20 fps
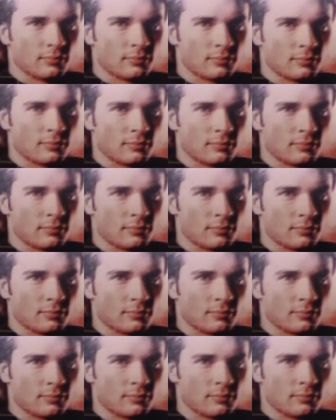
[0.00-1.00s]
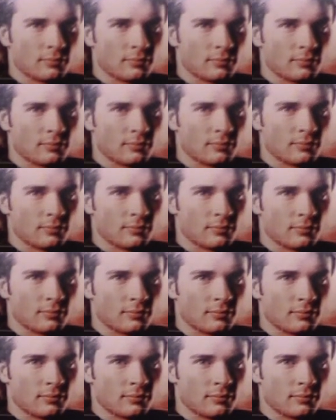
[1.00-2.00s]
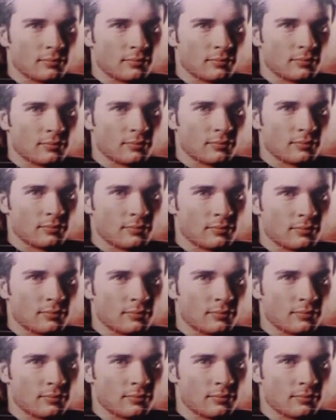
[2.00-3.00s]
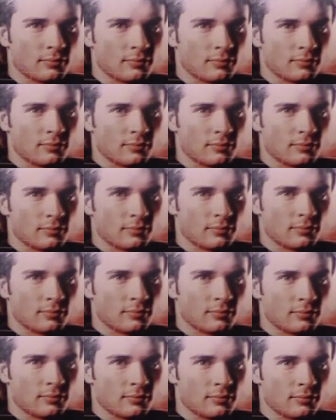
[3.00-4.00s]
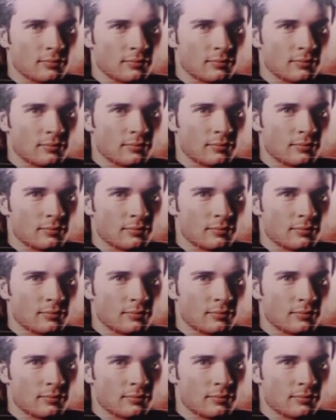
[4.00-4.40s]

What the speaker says: The person shown says nothing.